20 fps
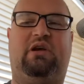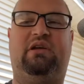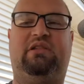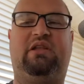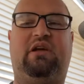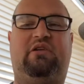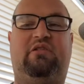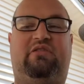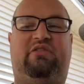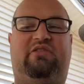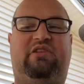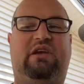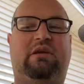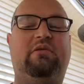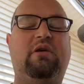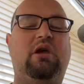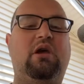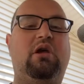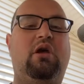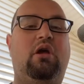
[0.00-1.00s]
C.
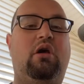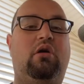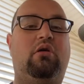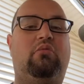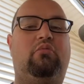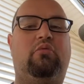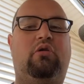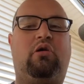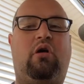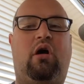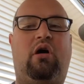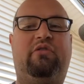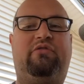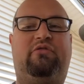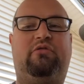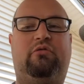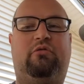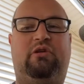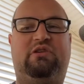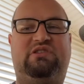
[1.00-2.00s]
We're also
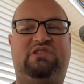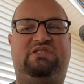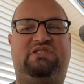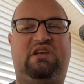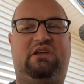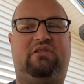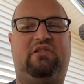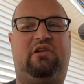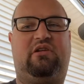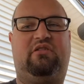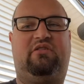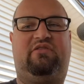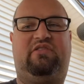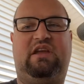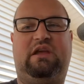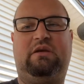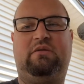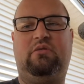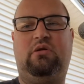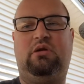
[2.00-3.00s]
going to sing letter
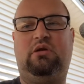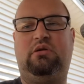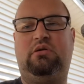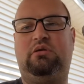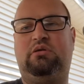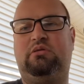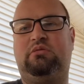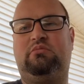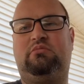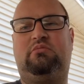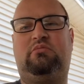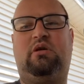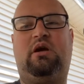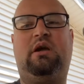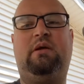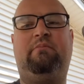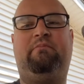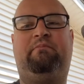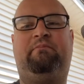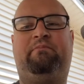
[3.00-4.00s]
C, right?
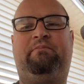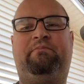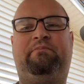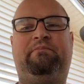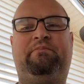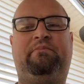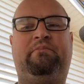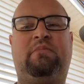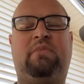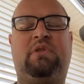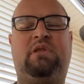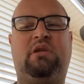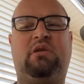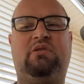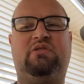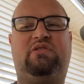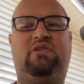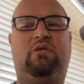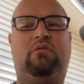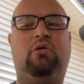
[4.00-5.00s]

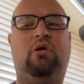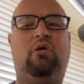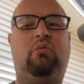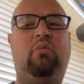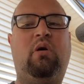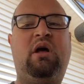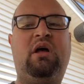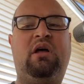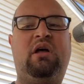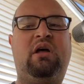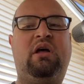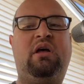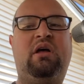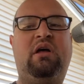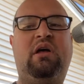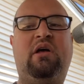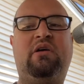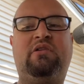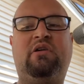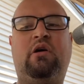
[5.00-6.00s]
So,
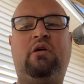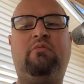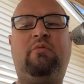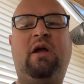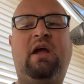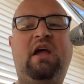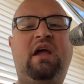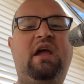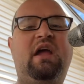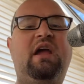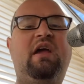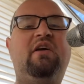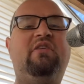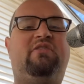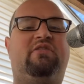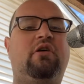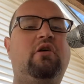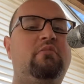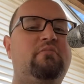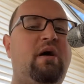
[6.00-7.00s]
what a race,
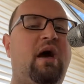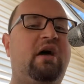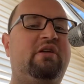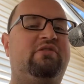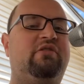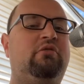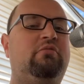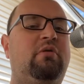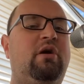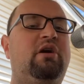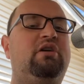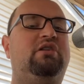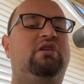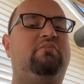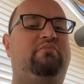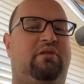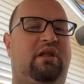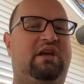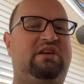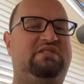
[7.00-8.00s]
no matter where you
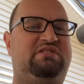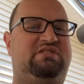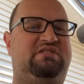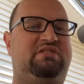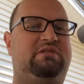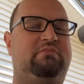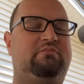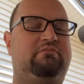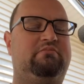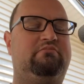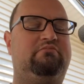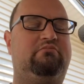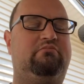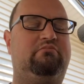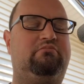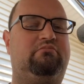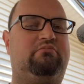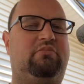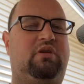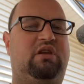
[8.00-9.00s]
placed.
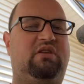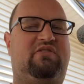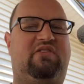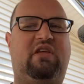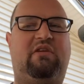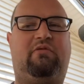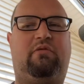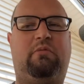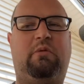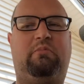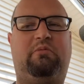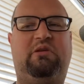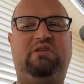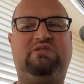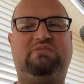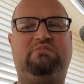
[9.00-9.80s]
Can you sing that for me, please?